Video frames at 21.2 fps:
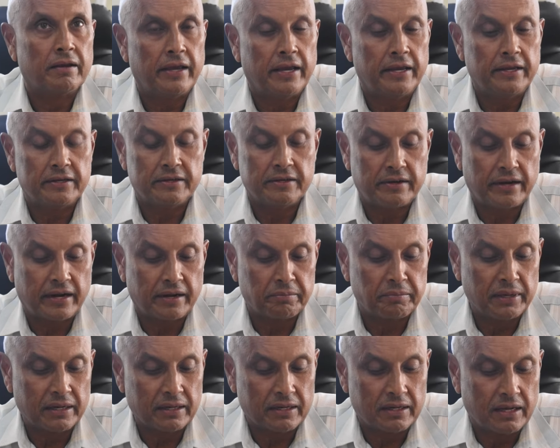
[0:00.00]
ate, drank
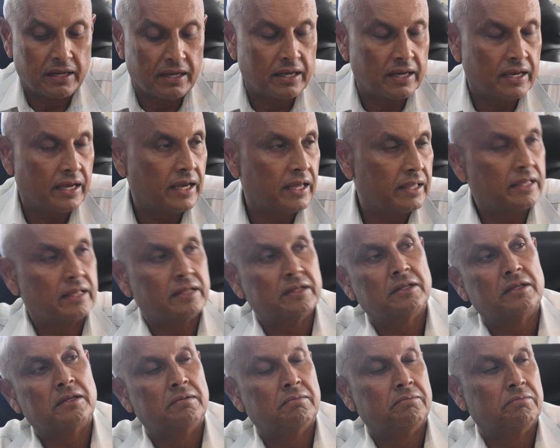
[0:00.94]
milk and
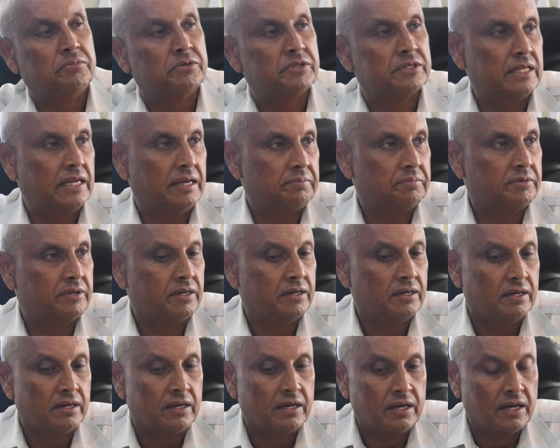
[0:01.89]
then slept.
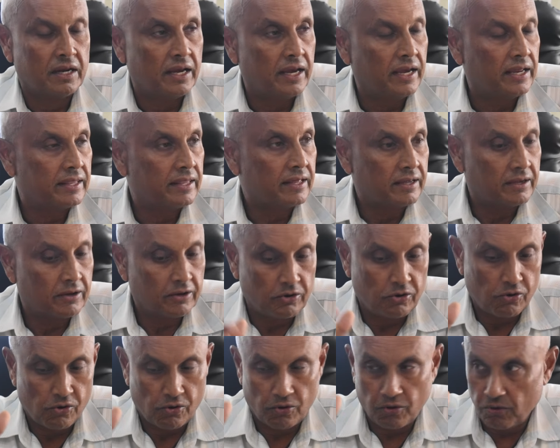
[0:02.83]
And the
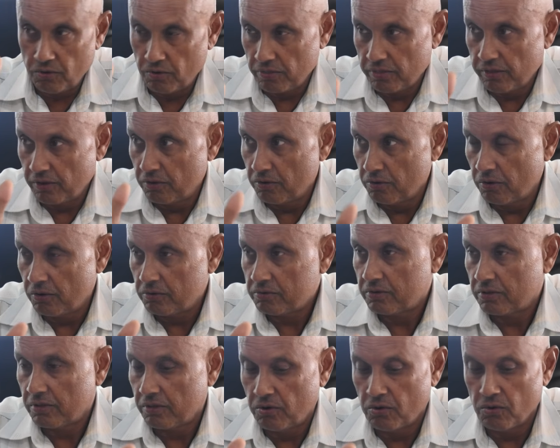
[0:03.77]

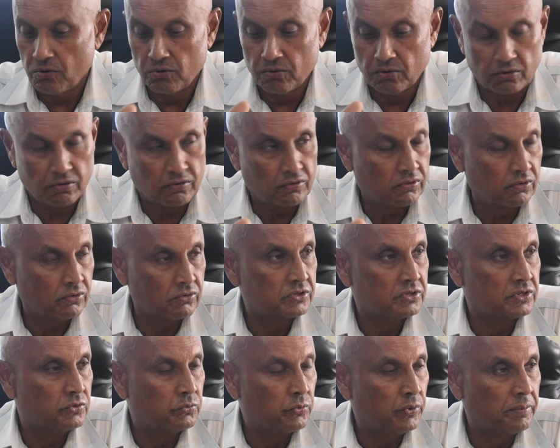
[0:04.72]
whole lot of
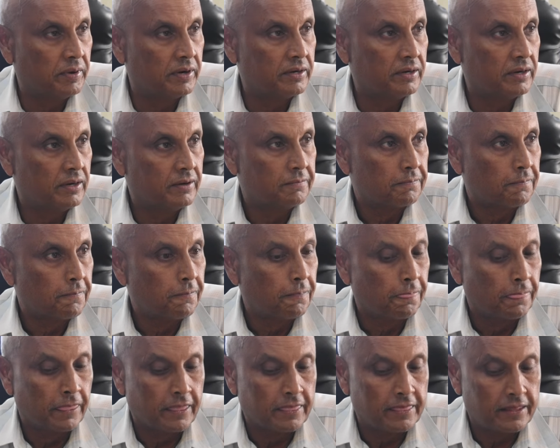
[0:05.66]
those women,
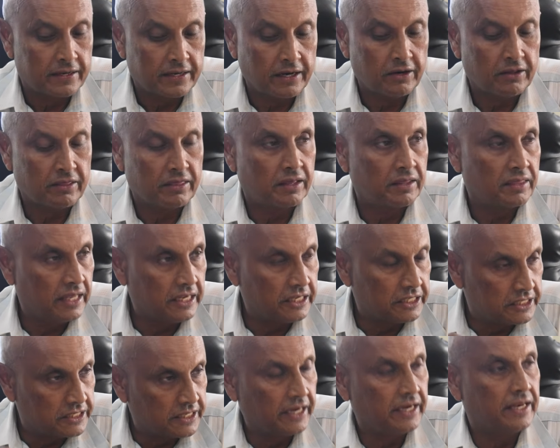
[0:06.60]
the 10 of them, they
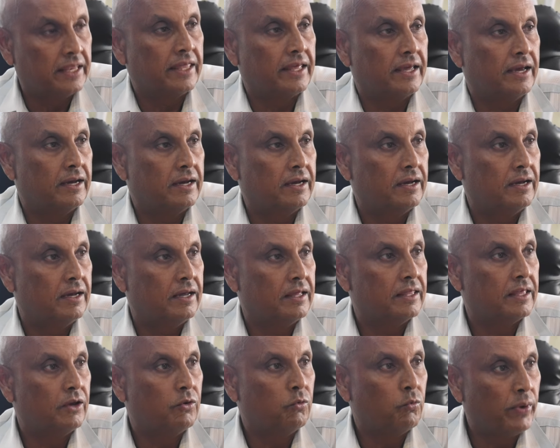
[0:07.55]
stayed there.
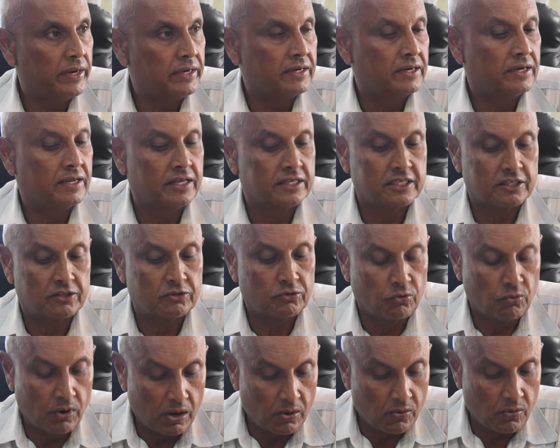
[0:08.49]
They waited. They said,
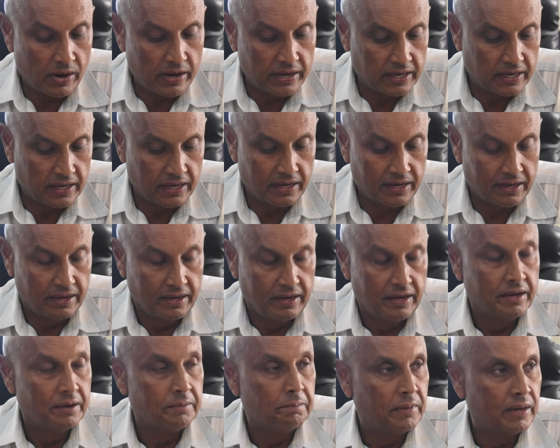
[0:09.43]
"Towawaike,
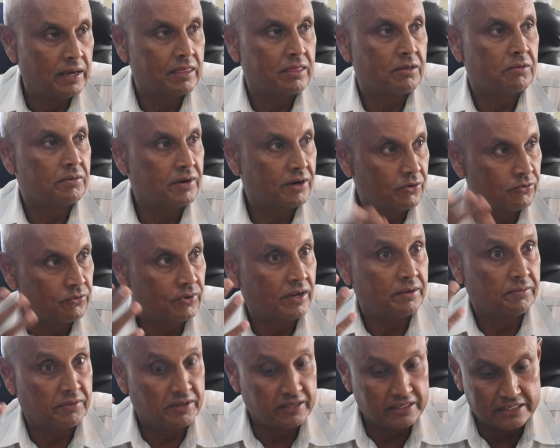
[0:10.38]
meada
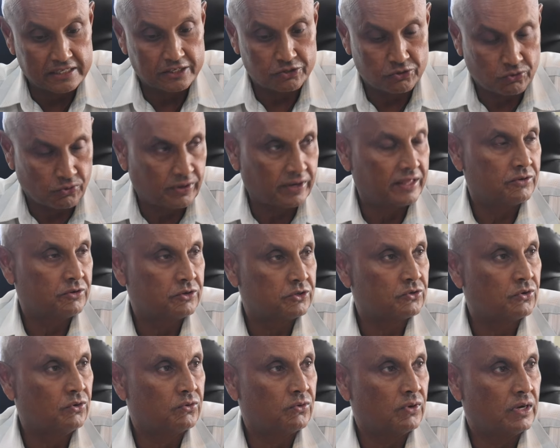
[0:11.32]
onauna." This is the story that
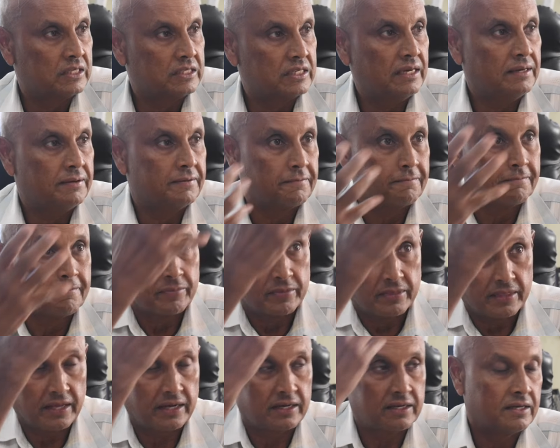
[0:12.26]
was told to us,
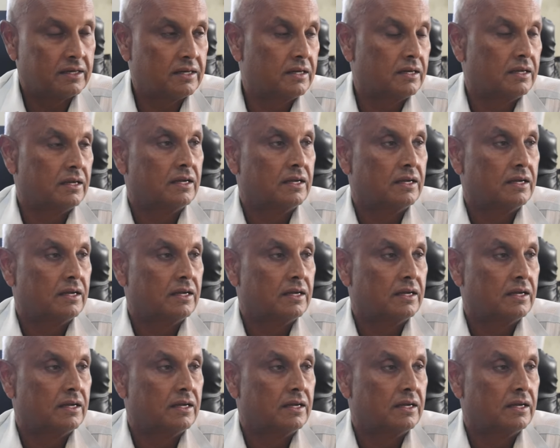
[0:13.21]
that